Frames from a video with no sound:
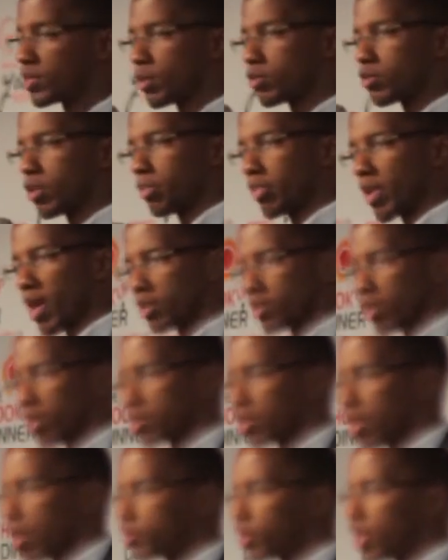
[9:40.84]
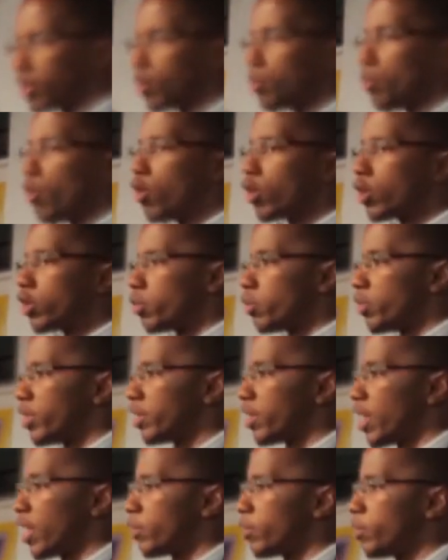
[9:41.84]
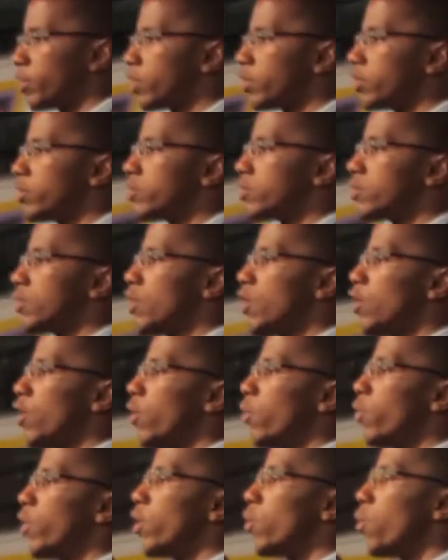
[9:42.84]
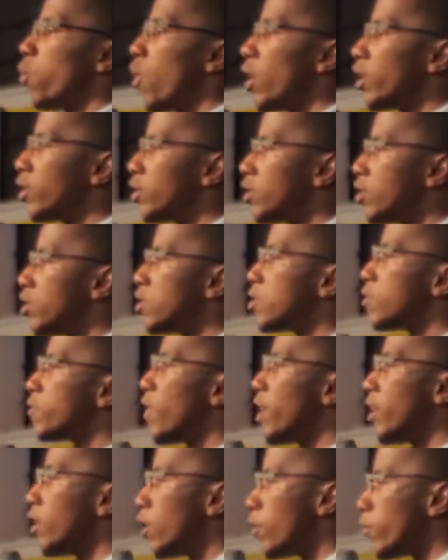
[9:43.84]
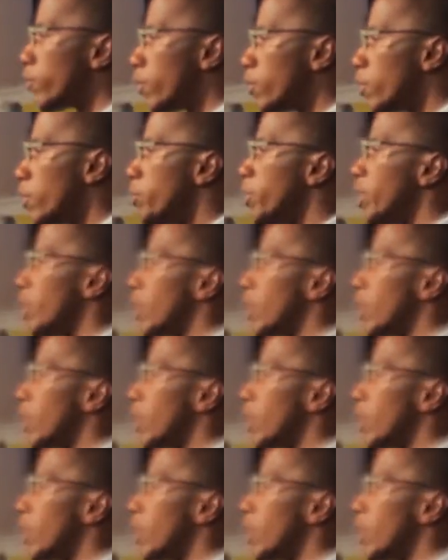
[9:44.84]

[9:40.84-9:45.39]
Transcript: sometimes we price ourselves out the market with that because we want this funding from